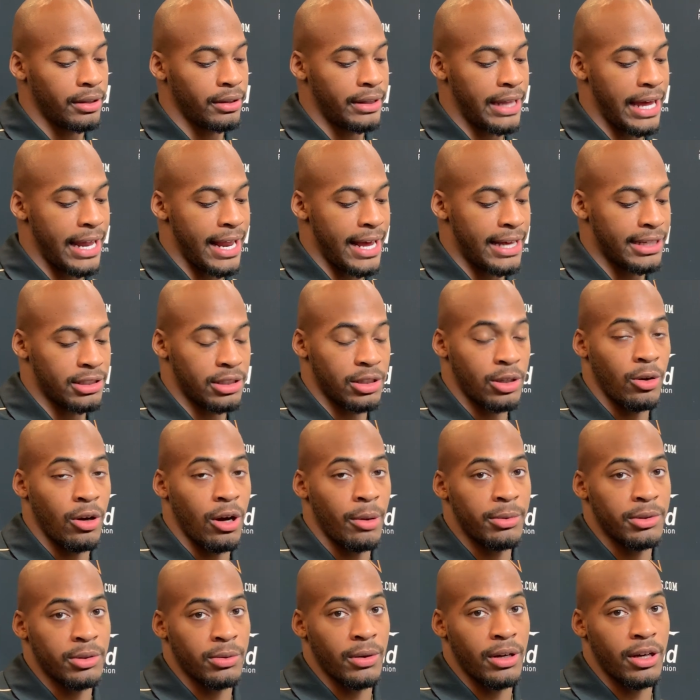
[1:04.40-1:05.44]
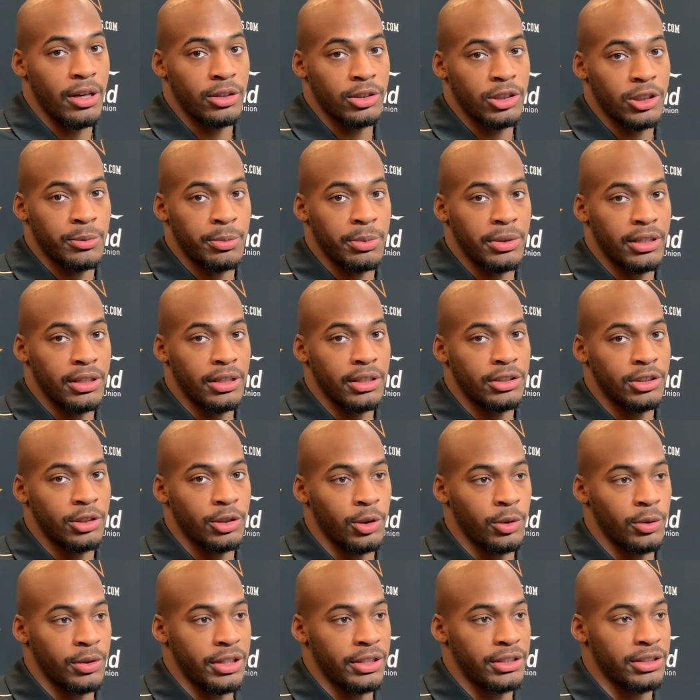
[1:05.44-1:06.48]
that has to go up as well, just because, you
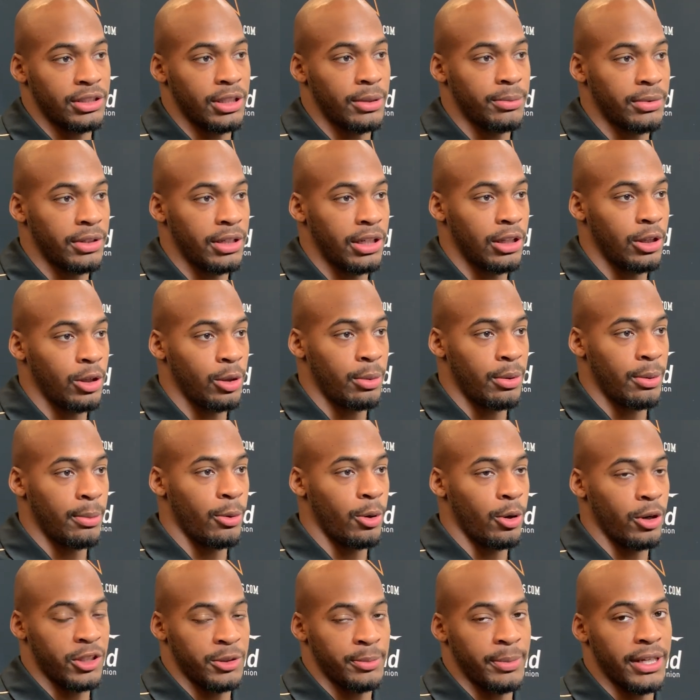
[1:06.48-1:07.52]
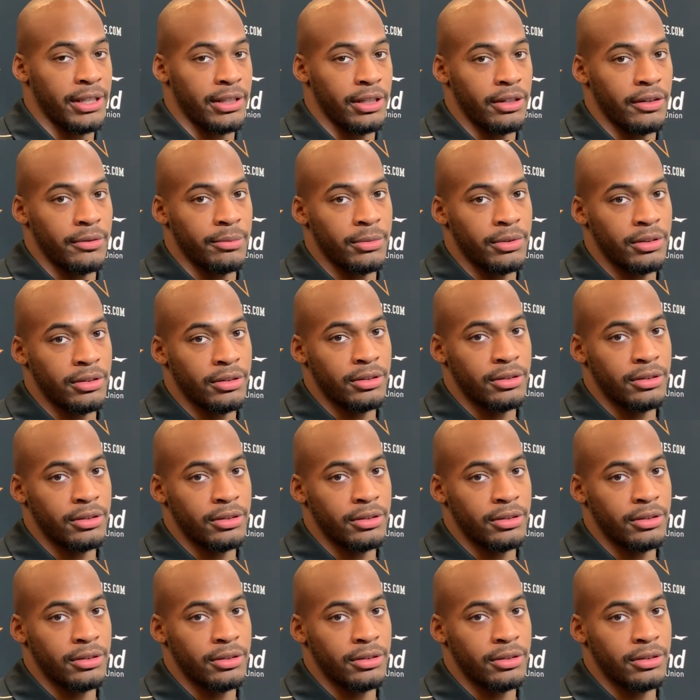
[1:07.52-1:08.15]
know, there's something a little bit more expected of me.